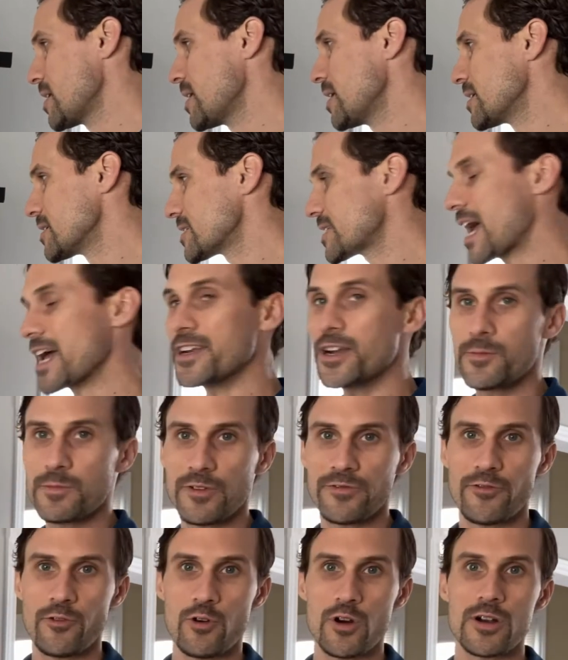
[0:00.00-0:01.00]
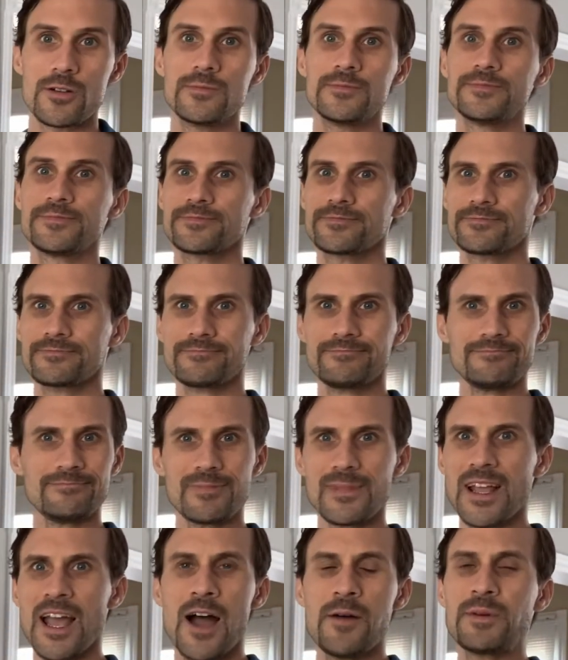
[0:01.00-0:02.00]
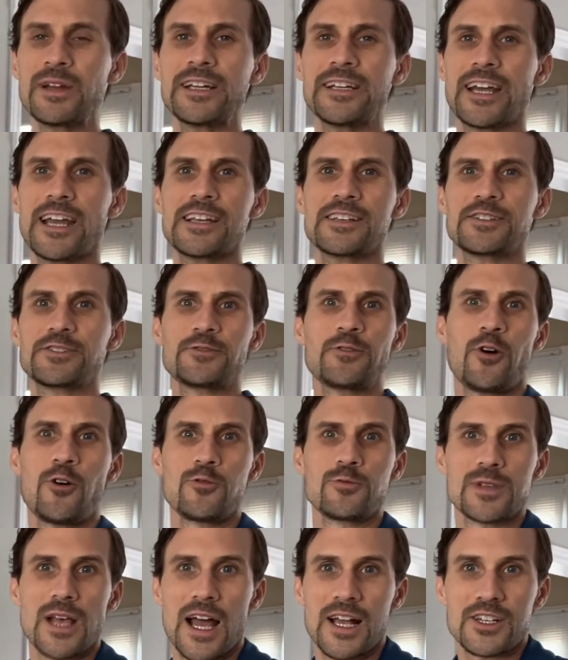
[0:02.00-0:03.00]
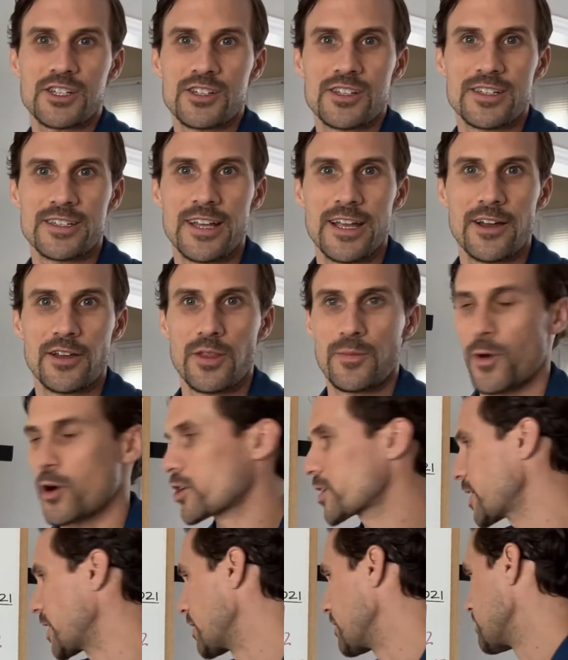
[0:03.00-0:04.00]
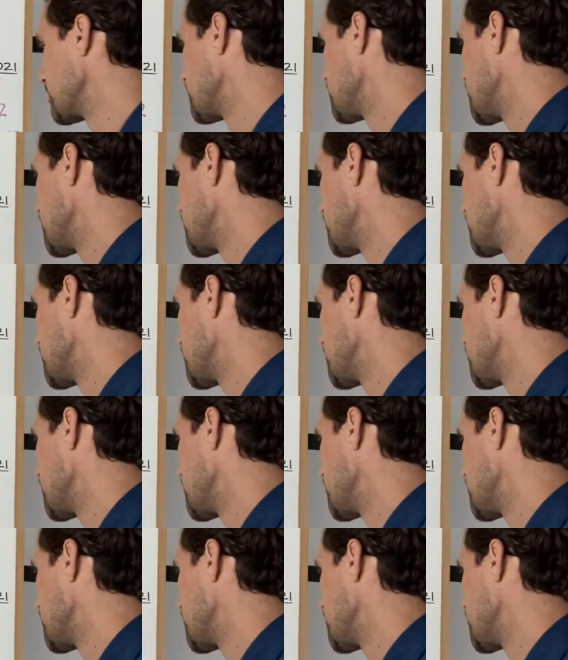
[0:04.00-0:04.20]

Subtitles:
Stat number four, how many days do homes actually stay on the market?